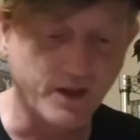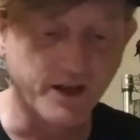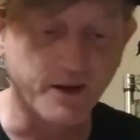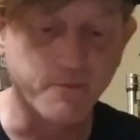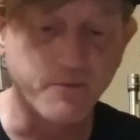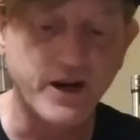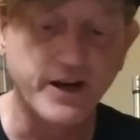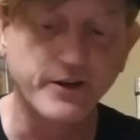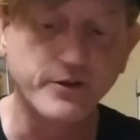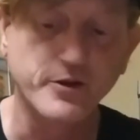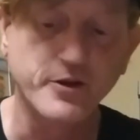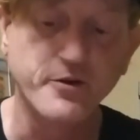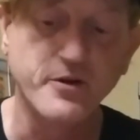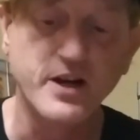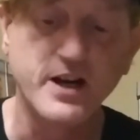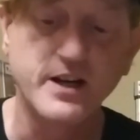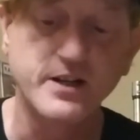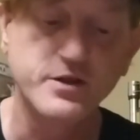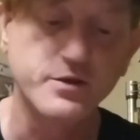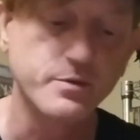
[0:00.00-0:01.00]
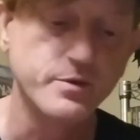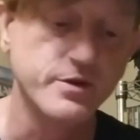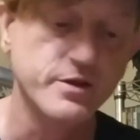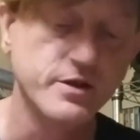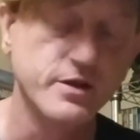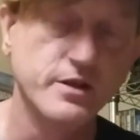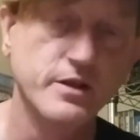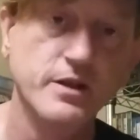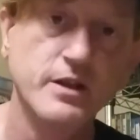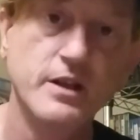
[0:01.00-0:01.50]
And Micronauts was
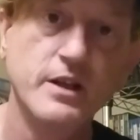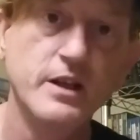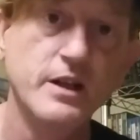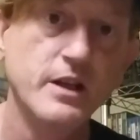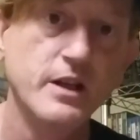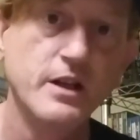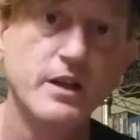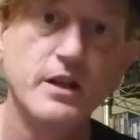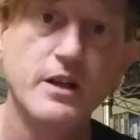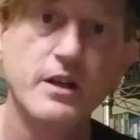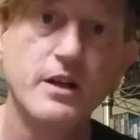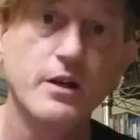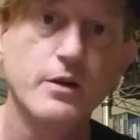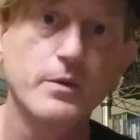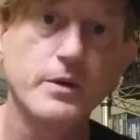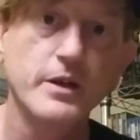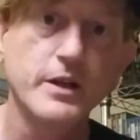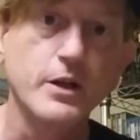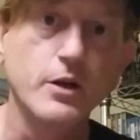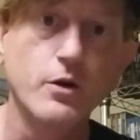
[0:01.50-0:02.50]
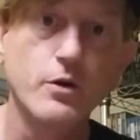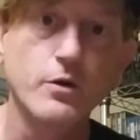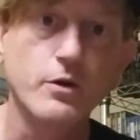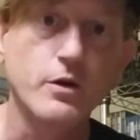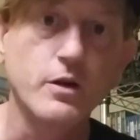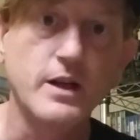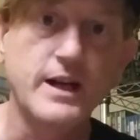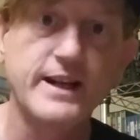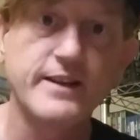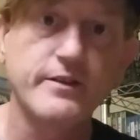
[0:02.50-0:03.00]
a, really old
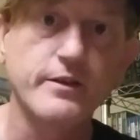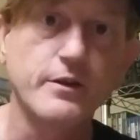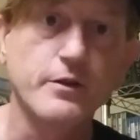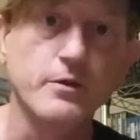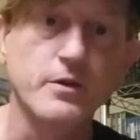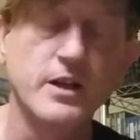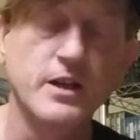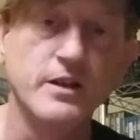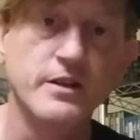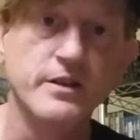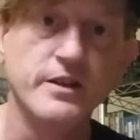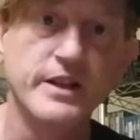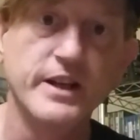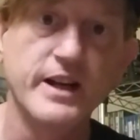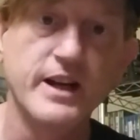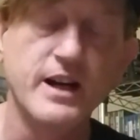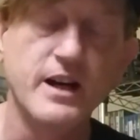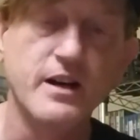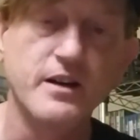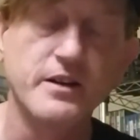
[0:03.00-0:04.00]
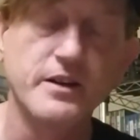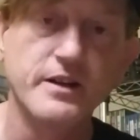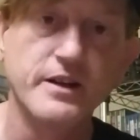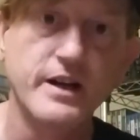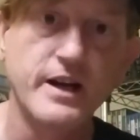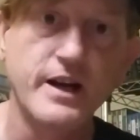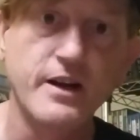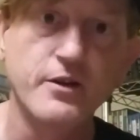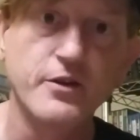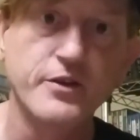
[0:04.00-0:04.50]
classic run that uh,
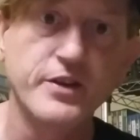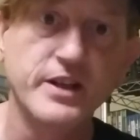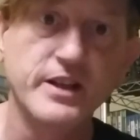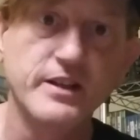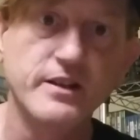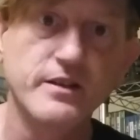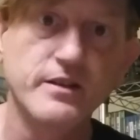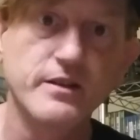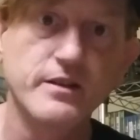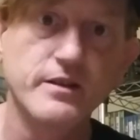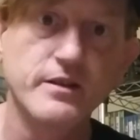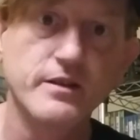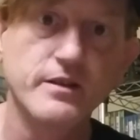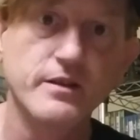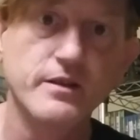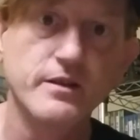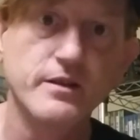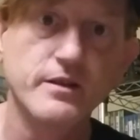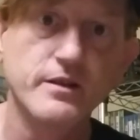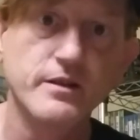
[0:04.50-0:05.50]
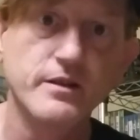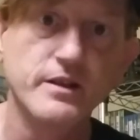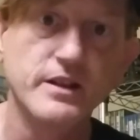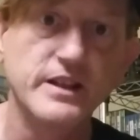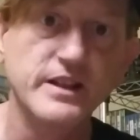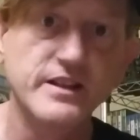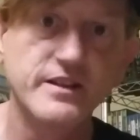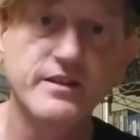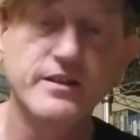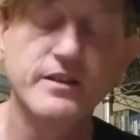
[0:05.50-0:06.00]
I don't think
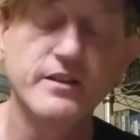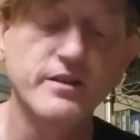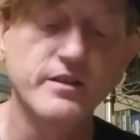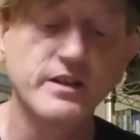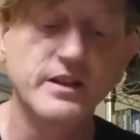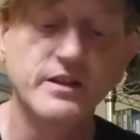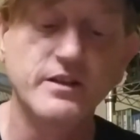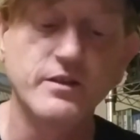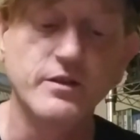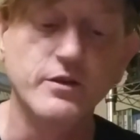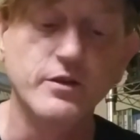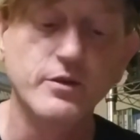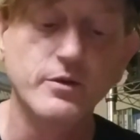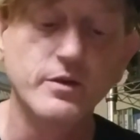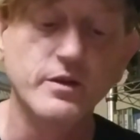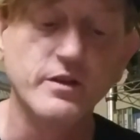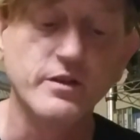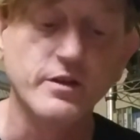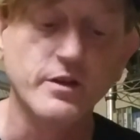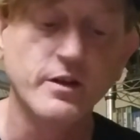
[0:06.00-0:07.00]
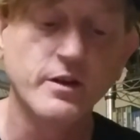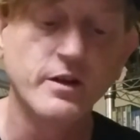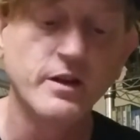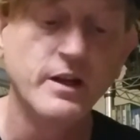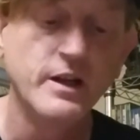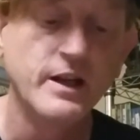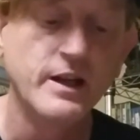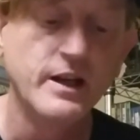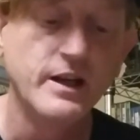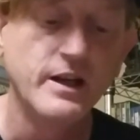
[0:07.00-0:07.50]
gets its its due dessert.
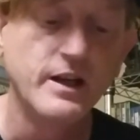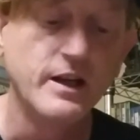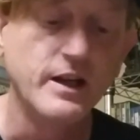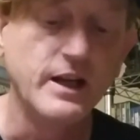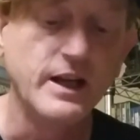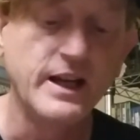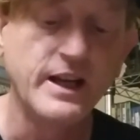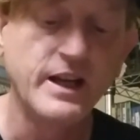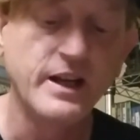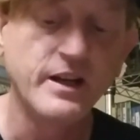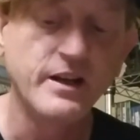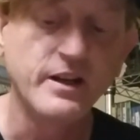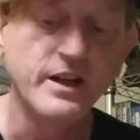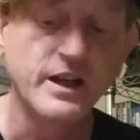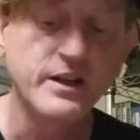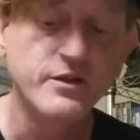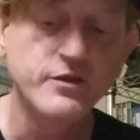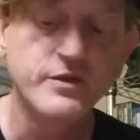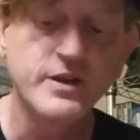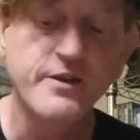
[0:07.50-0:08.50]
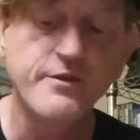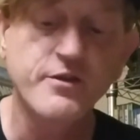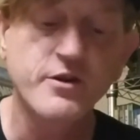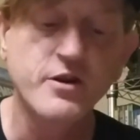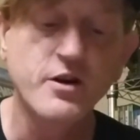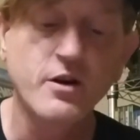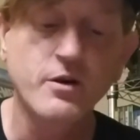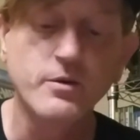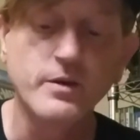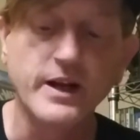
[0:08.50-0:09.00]
And and you never
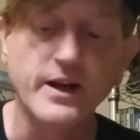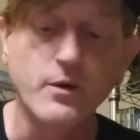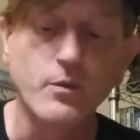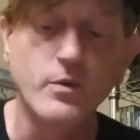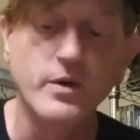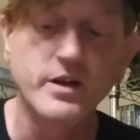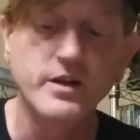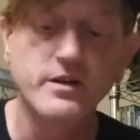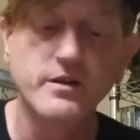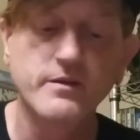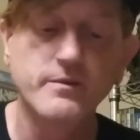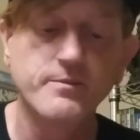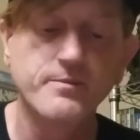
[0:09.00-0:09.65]
know like what